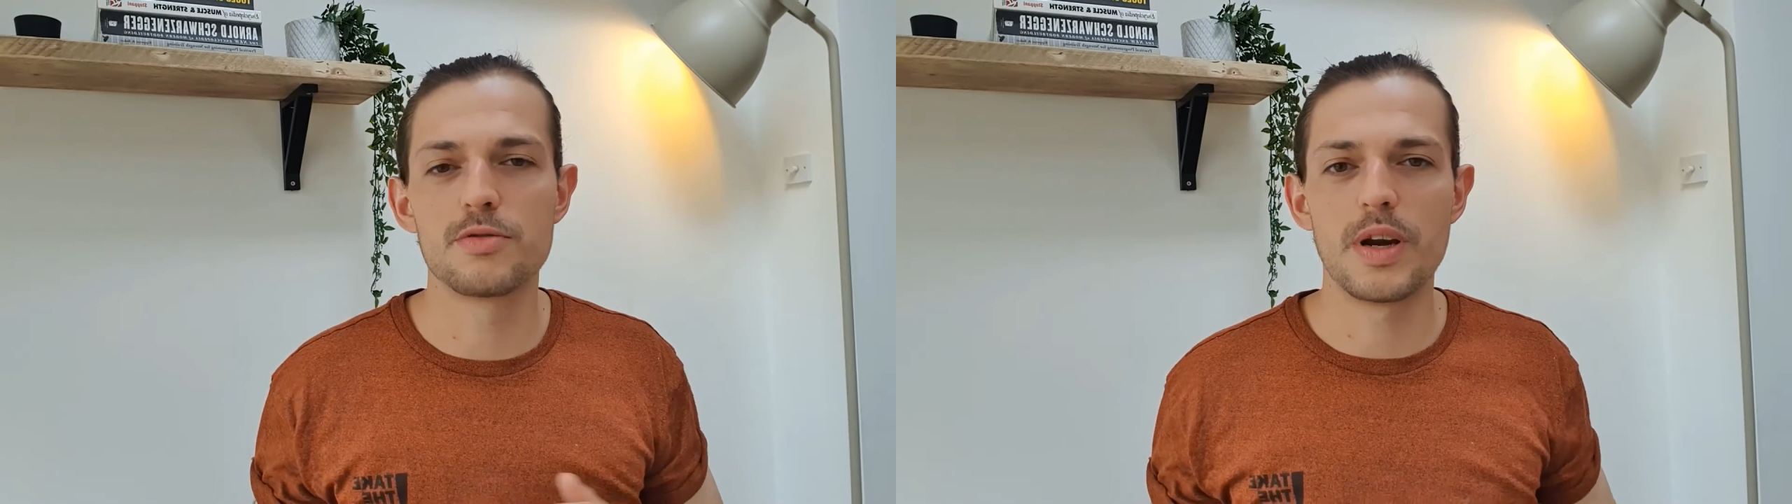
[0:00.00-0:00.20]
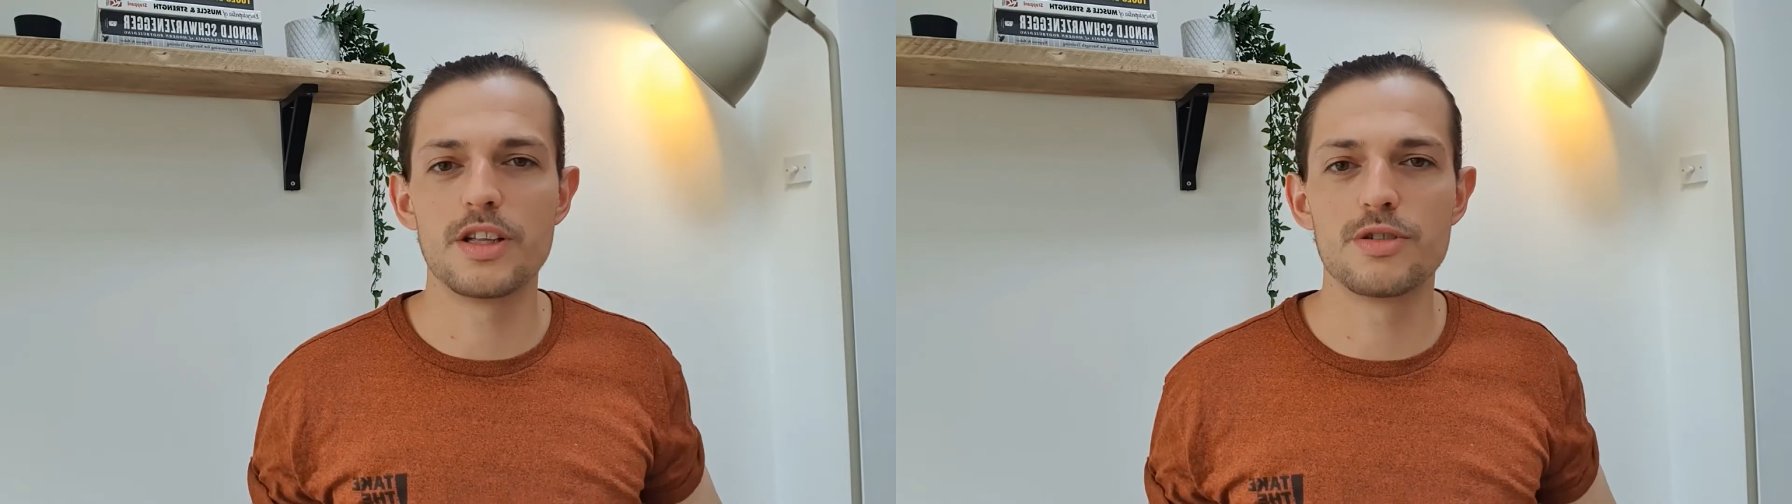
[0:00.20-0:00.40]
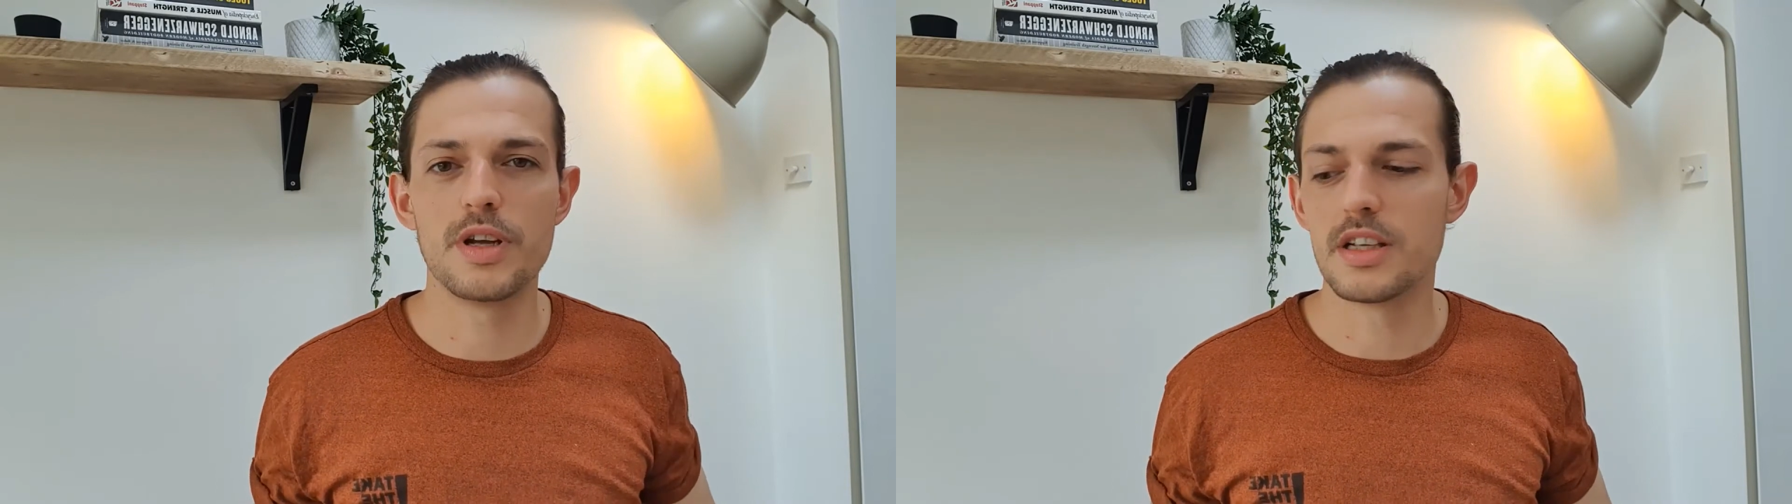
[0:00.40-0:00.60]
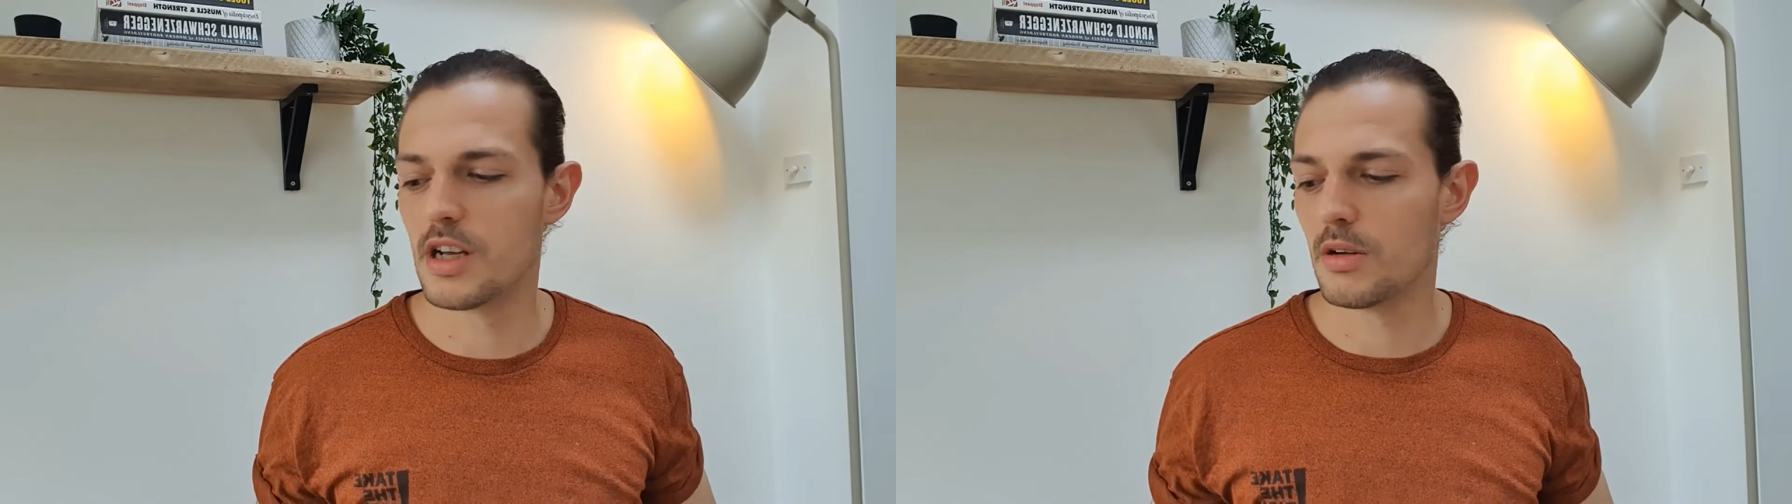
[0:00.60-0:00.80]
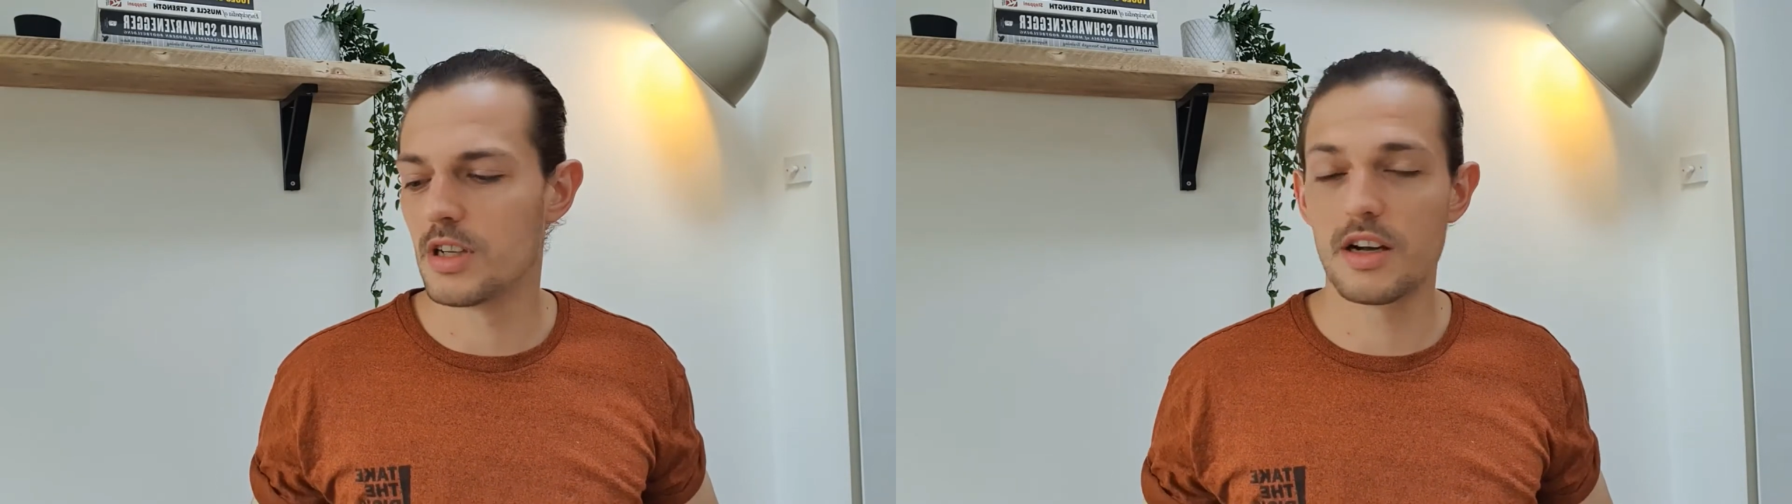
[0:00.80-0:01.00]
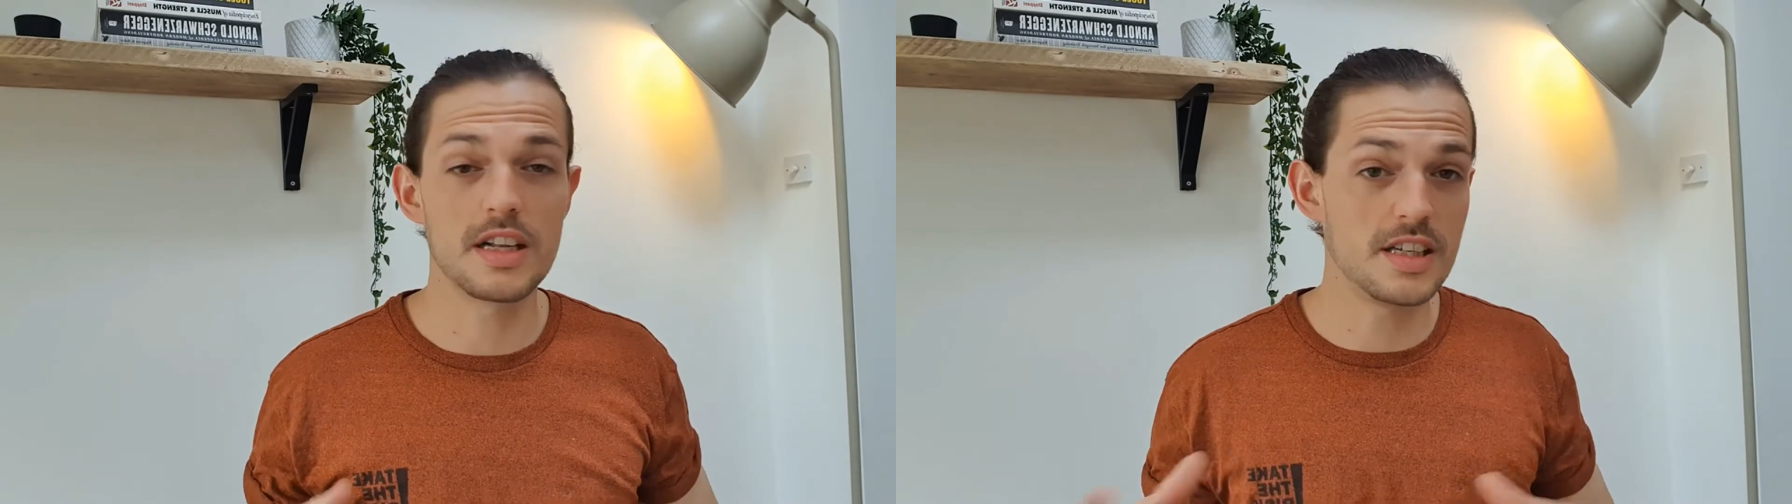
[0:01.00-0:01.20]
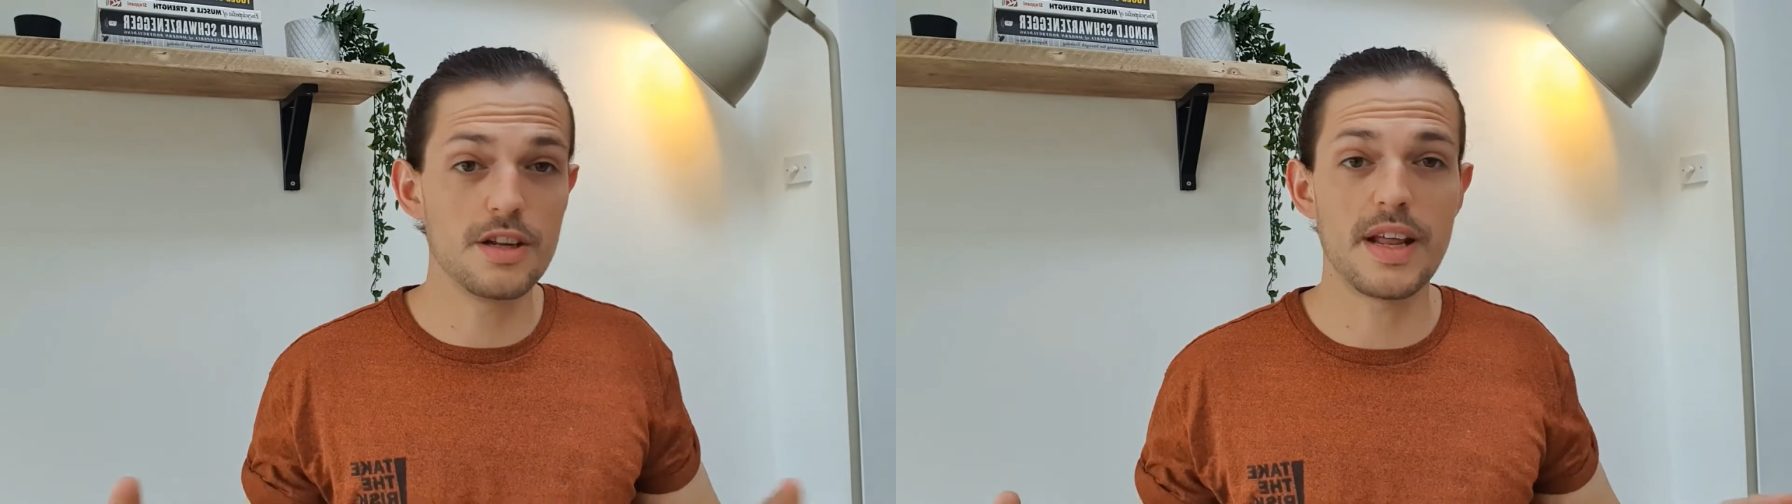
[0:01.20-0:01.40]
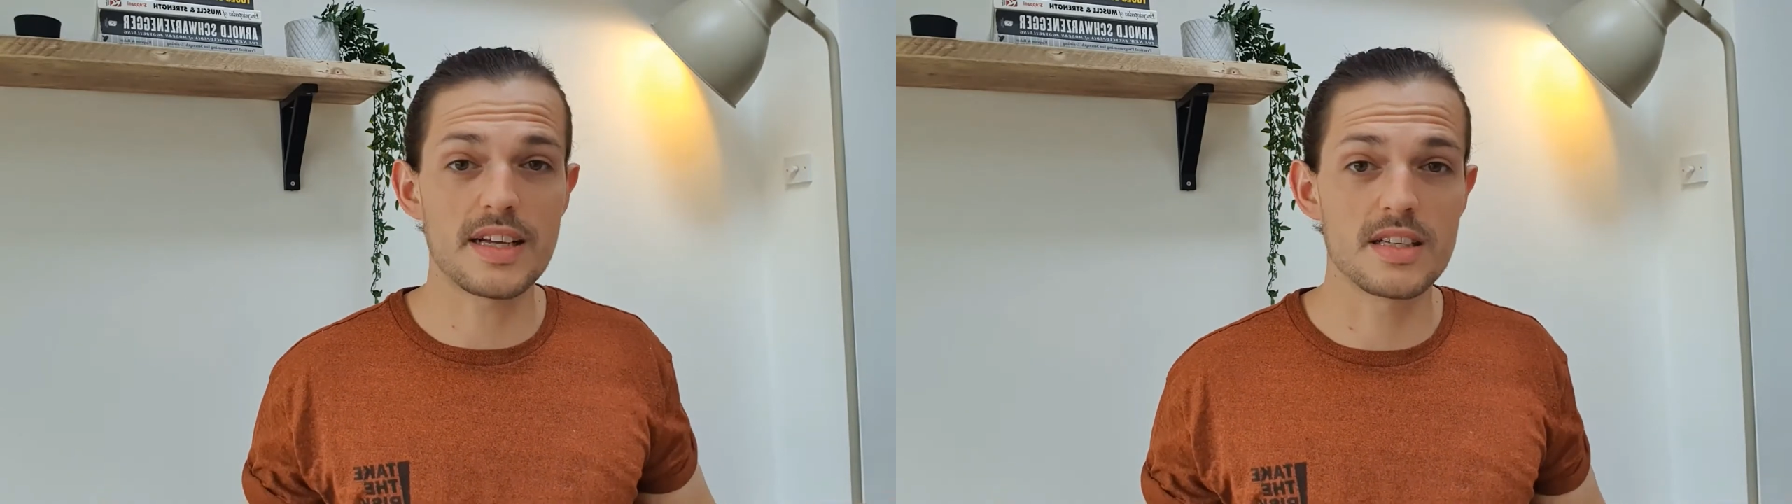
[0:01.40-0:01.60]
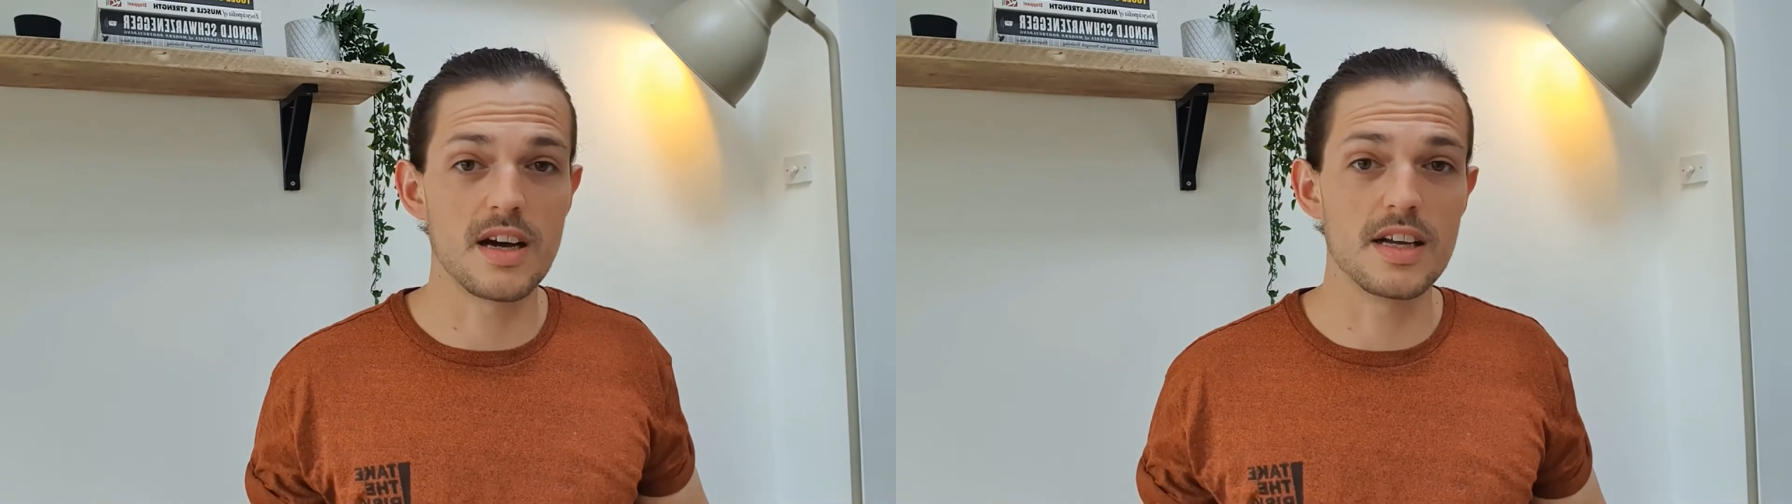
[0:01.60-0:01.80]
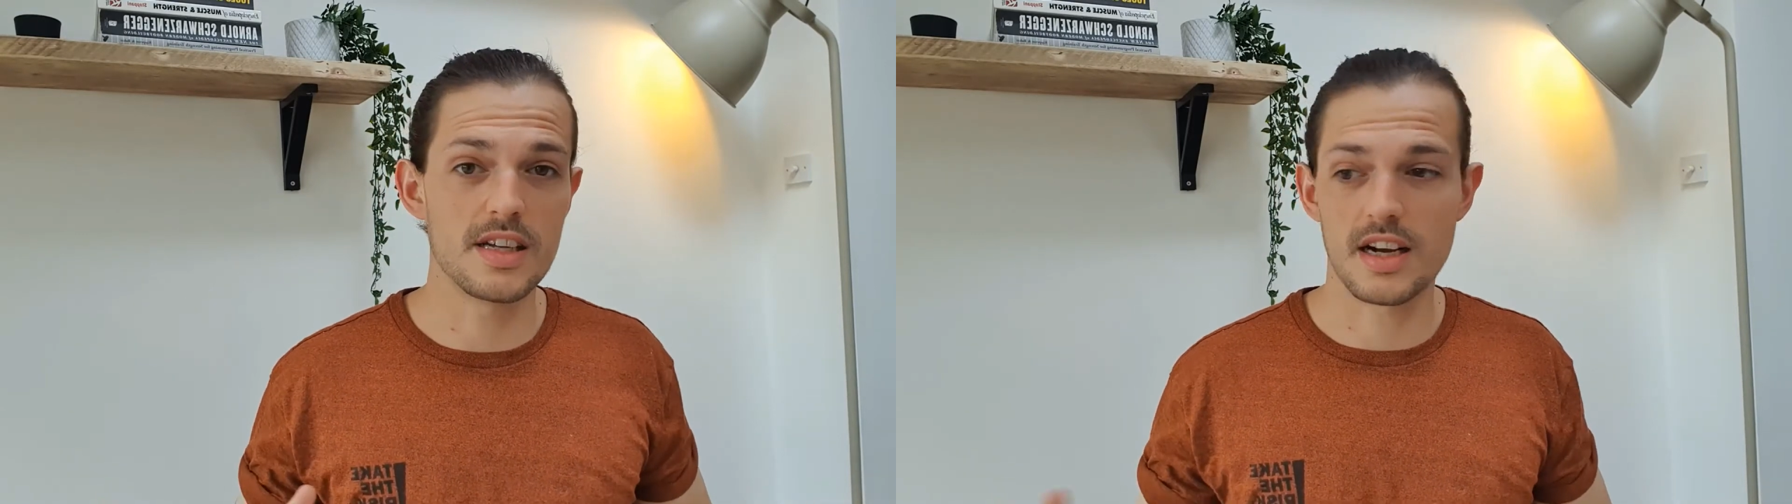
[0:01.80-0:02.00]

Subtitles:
22 years old and I continued exercising,